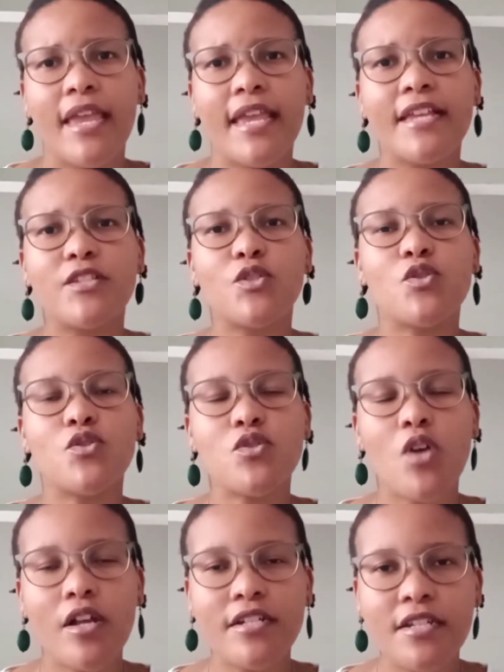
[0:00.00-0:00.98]
is
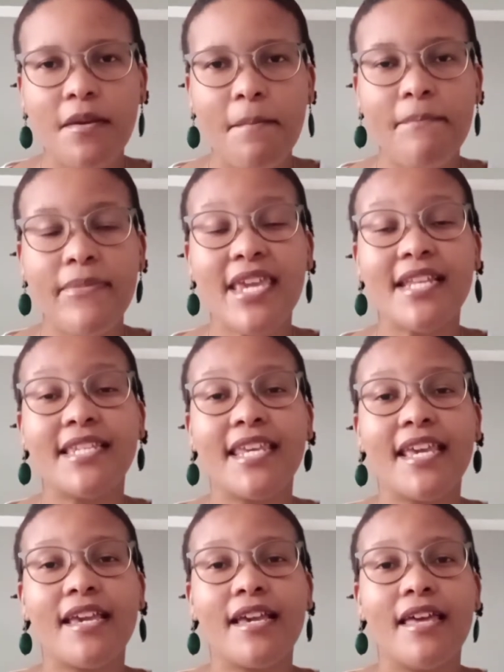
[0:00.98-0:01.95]
not
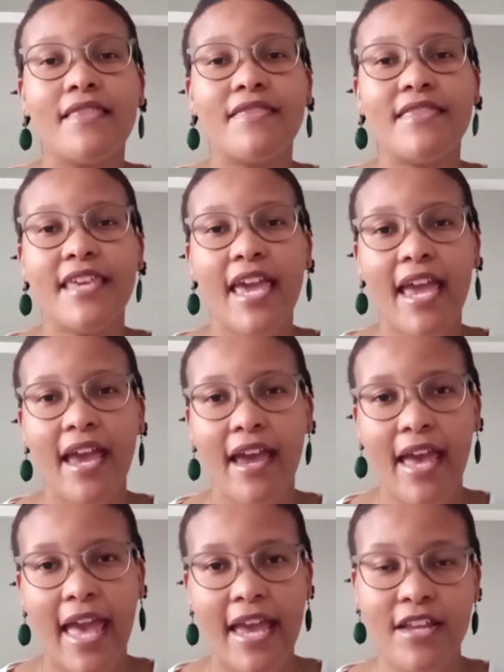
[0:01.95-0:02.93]
meeting
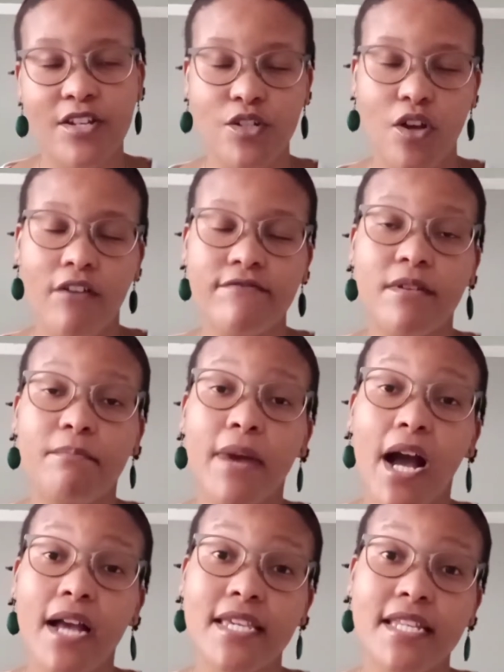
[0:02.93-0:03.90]
their end of the
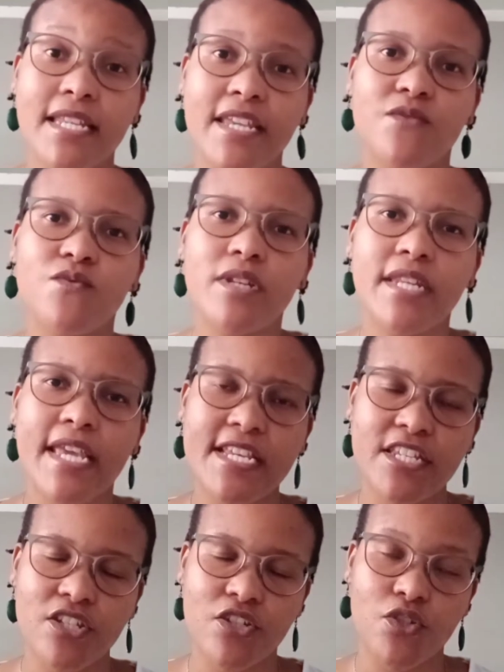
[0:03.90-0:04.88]
bargain in
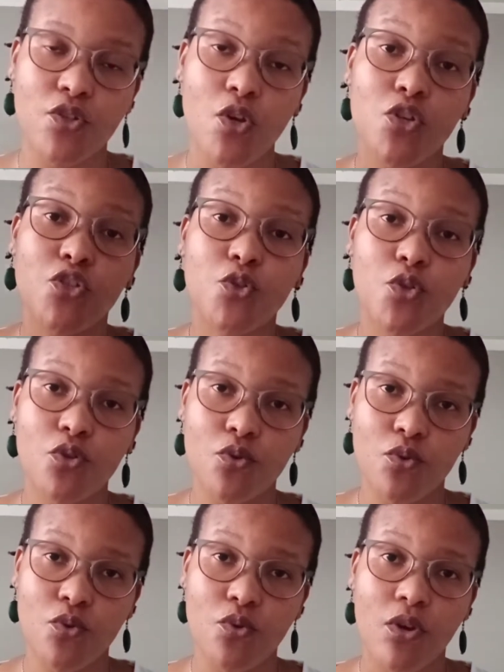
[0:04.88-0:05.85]
relation
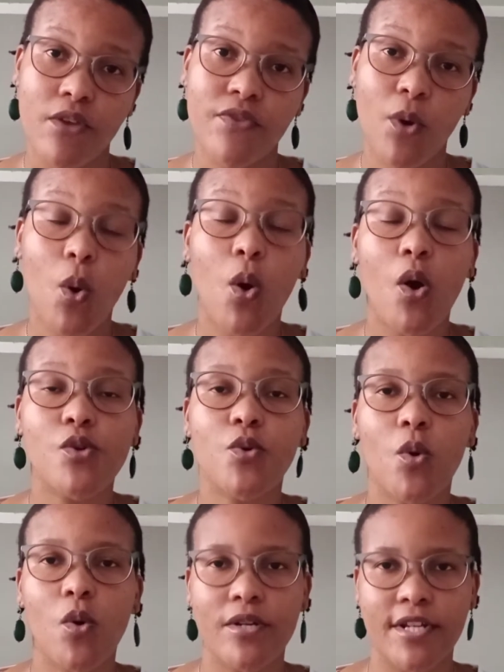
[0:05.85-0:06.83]
to the court
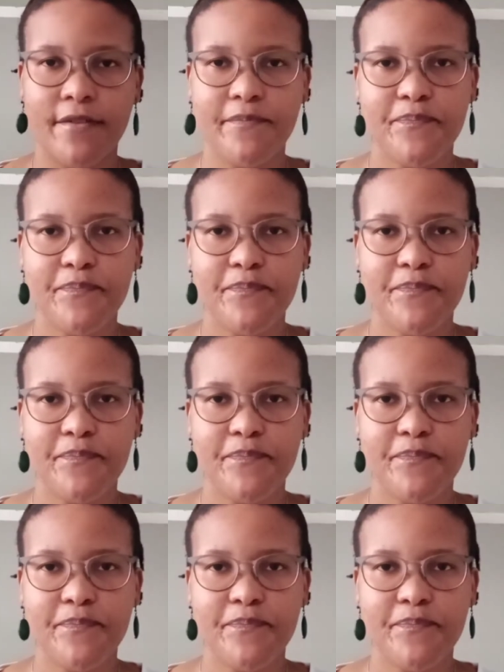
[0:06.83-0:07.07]
order.